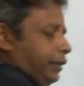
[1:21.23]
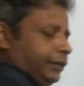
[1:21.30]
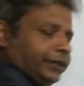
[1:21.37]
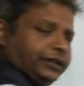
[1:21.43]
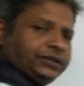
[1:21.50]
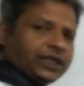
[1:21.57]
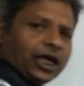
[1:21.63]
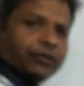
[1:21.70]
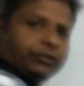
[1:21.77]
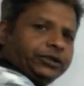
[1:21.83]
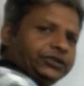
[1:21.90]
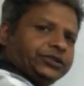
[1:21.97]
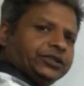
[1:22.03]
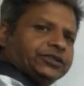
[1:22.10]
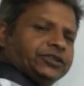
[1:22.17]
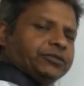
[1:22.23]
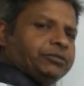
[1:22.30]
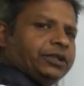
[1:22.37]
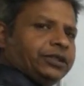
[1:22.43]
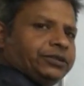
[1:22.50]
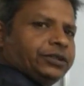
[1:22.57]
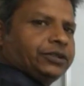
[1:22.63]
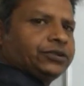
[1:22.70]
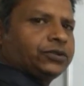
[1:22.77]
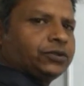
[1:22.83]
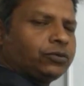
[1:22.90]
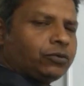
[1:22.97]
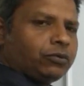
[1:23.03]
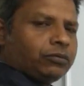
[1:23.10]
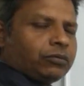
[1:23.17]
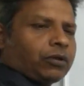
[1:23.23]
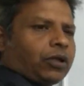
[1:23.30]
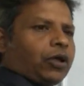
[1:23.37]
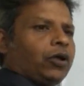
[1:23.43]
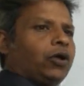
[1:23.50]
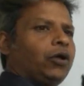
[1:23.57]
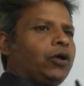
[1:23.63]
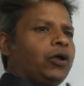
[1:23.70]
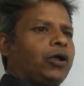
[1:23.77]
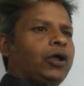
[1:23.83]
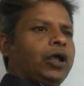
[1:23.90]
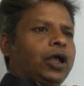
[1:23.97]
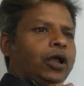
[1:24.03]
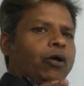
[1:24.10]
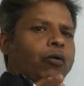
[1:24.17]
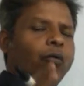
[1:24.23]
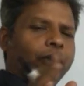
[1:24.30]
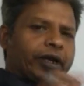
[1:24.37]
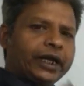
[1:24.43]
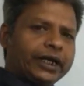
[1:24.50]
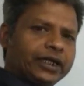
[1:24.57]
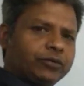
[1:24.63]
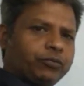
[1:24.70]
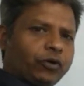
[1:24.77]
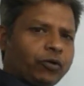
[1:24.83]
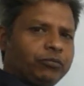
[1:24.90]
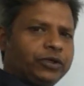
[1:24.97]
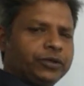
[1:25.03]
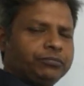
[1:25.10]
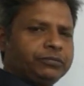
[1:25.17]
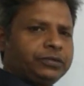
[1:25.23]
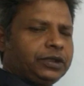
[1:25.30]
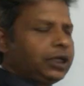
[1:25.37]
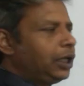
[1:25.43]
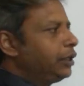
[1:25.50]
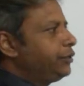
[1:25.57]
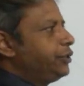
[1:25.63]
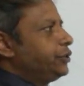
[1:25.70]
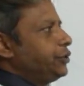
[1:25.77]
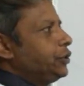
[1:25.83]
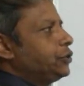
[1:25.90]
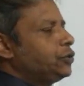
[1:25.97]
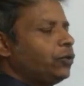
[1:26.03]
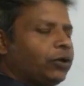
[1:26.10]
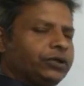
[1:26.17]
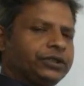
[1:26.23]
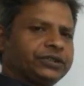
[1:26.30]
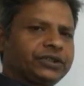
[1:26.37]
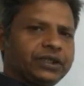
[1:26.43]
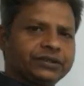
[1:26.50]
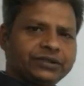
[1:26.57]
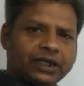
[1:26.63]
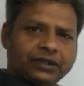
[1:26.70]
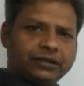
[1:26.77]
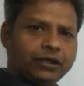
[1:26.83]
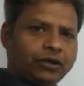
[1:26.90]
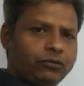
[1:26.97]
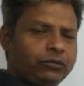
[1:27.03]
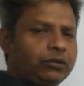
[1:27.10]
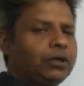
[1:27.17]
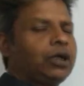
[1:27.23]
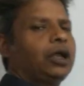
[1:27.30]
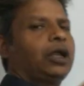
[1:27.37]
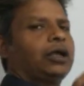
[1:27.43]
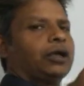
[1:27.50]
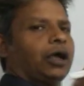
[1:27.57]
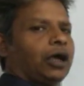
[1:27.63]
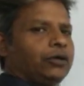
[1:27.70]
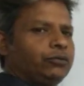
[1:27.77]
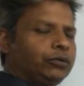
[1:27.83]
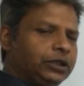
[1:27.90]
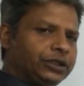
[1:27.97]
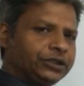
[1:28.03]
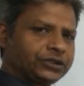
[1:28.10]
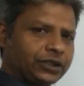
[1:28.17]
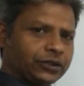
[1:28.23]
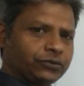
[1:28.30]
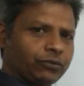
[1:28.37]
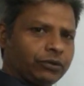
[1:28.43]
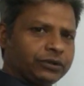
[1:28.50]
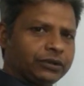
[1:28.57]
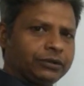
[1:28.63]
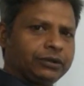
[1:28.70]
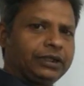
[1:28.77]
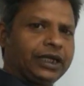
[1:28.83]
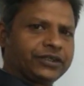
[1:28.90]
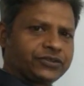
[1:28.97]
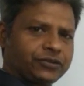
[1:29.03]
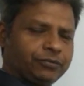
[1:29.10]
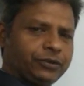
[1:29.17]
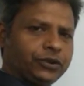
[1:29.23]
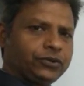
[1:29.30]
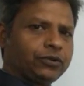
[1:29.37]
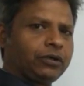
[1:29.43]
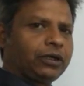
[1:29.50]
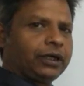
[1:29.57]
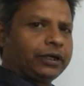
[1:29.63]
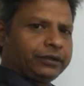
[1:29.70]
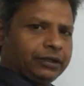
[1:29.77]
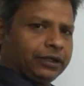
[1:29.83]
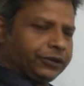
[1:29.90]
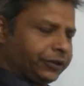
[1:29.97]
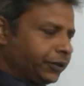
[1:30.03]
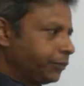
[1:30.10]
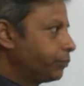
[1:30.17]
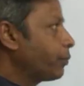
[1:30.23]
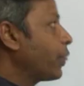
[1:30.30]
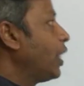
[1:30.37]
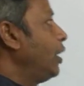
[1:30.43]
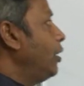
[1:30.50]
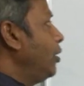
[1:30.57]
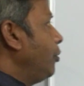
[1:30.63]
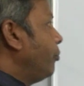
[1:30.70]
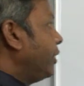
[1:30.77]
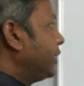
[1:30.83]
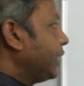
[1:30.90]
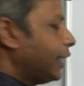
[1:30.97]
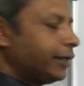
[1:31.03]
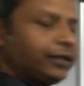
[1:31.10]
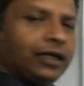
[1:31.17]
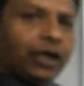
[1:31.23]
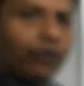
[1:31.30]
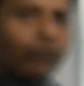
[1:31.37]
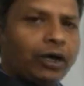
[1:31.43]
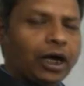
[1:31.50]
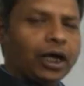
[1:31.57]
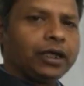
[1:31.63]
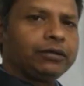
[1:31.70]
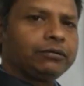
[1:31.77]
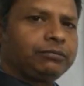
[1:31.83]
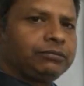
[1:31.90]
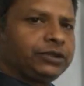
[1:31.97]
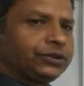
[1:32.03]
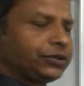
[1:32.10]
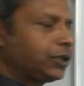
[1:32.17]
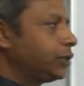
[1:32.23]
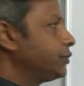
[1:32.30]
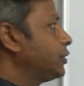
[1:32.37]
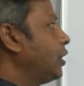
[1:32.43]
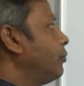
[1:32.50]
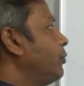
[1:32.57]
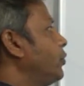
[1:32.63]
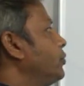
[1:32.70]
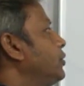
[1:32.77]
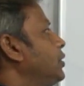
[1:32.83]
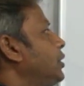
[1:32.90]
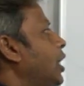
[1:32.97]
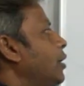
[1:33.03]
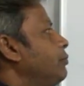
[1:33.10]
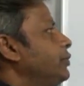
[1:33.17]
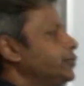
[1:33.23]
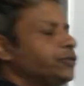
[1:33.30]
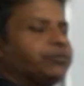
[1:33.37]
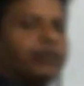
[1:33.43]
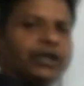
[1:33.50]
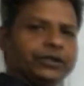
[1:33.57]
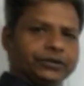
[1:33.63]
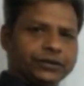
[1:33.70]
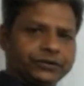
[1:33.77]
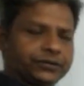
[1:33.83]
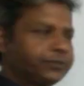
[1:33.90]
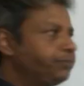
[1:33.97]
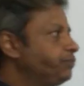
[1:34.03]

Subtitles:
This diabetes insipidus is organic problem. This is not discussed at now. I will discuss on the next video at later. But yet now I will discuss about the diabetes mellitus.